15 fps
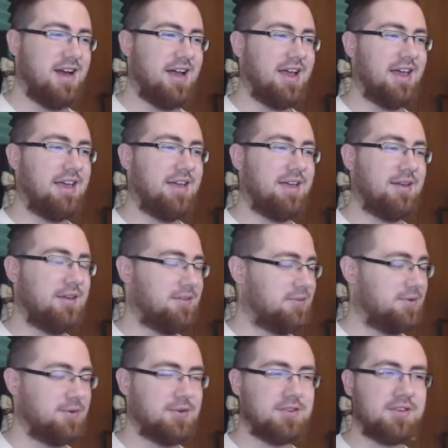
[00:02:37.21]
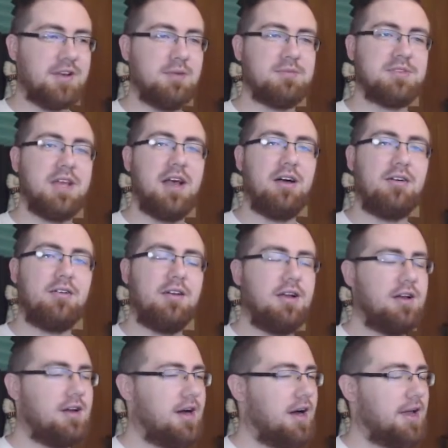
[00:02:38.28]
As soon as it comes out,
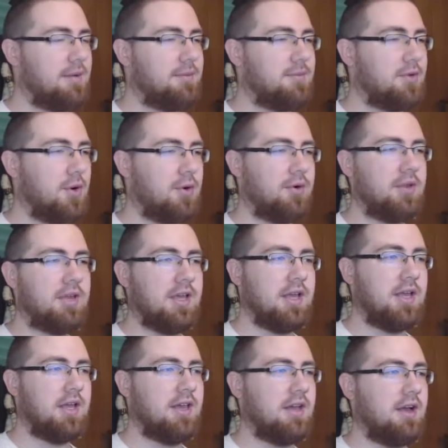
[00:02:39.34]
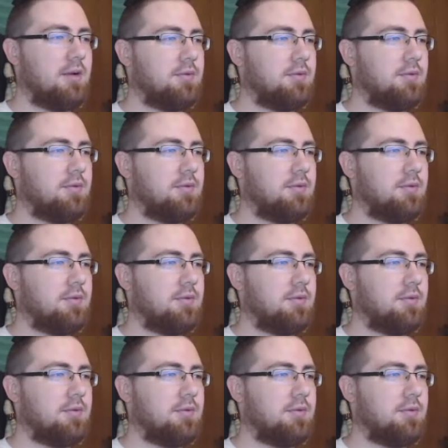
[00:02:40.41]
I am totally getting it.